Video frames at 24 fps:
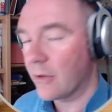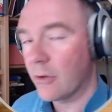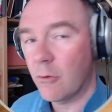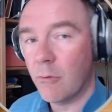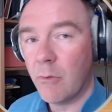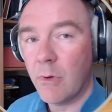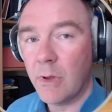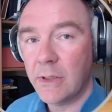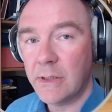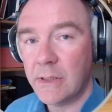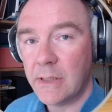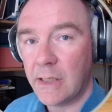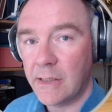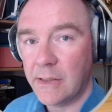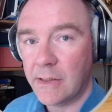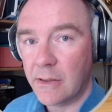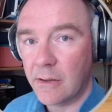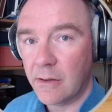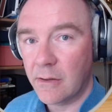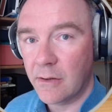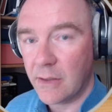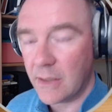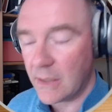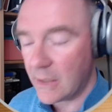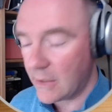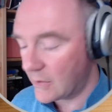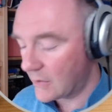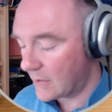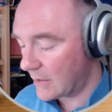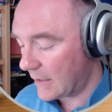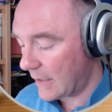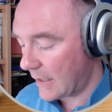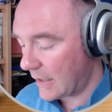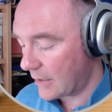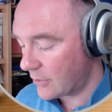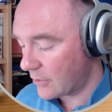the quantiser, the
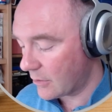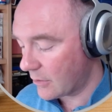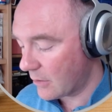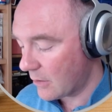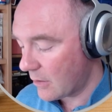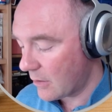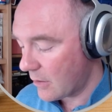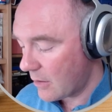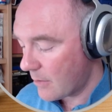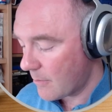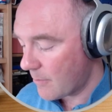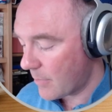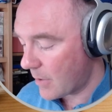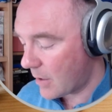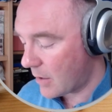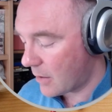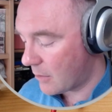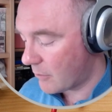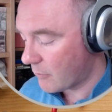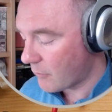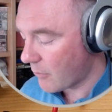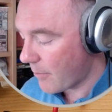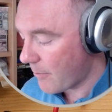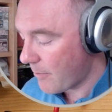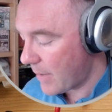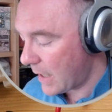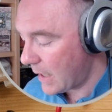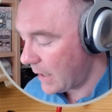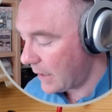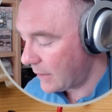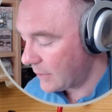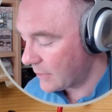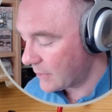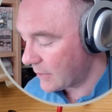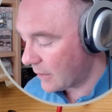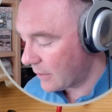selection bar
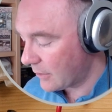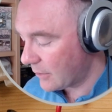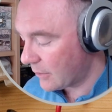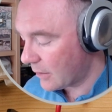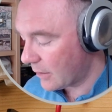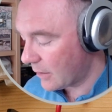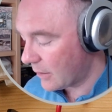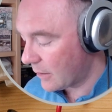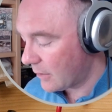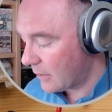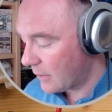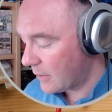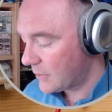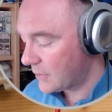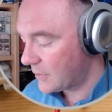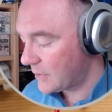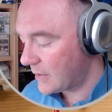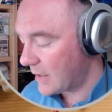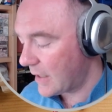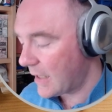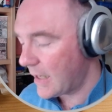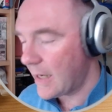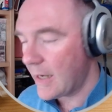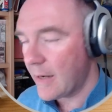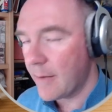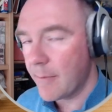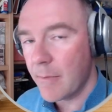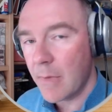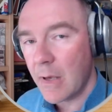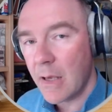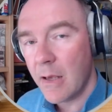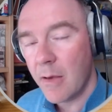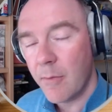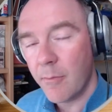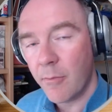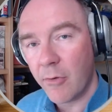remains on the same
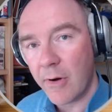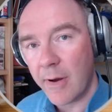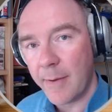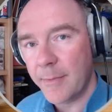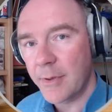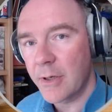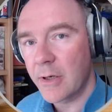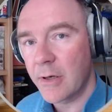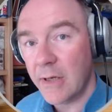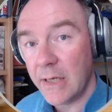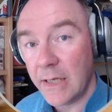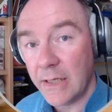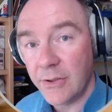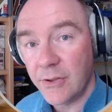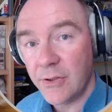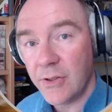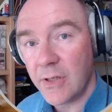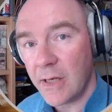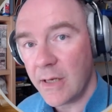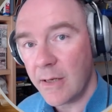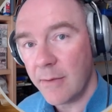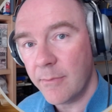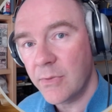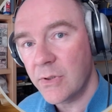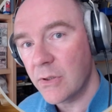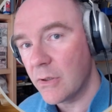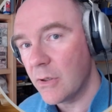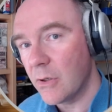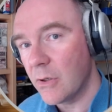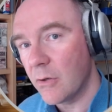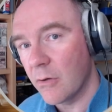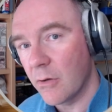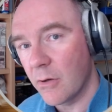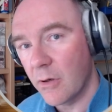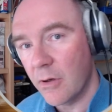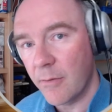parameter each time, so you
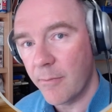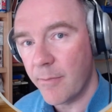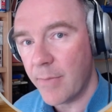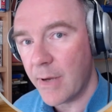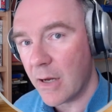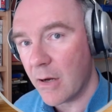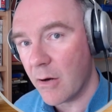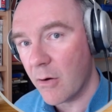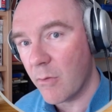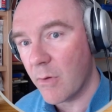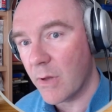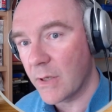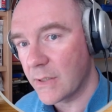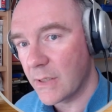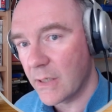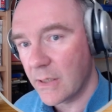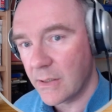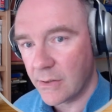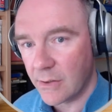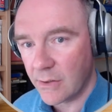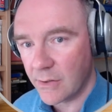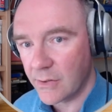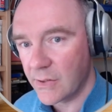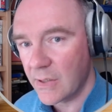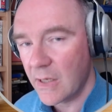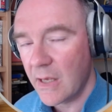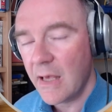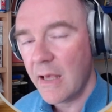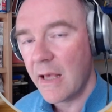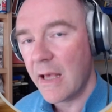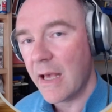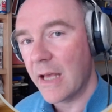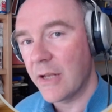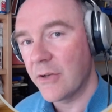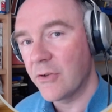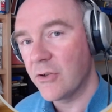can compare quantisers
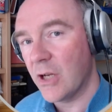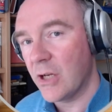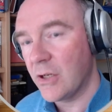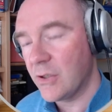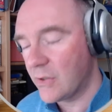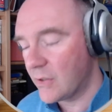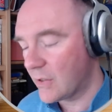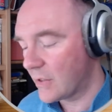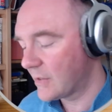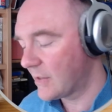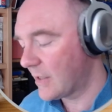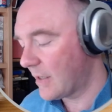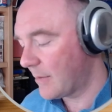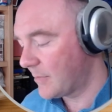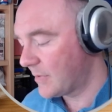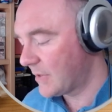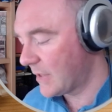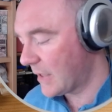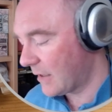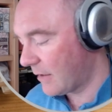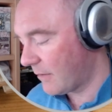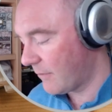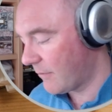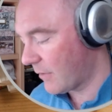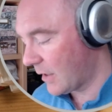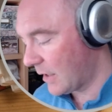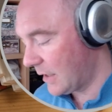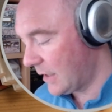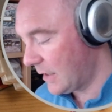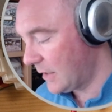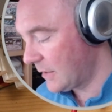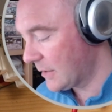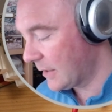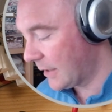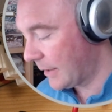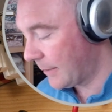and change the same setting very
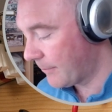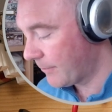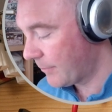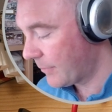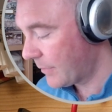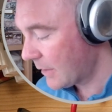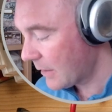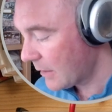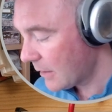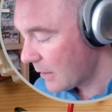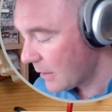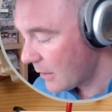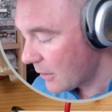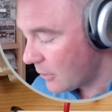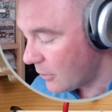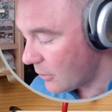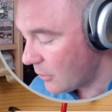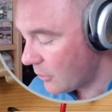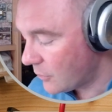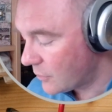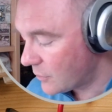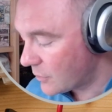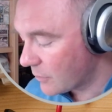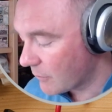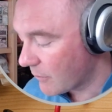easily. Use the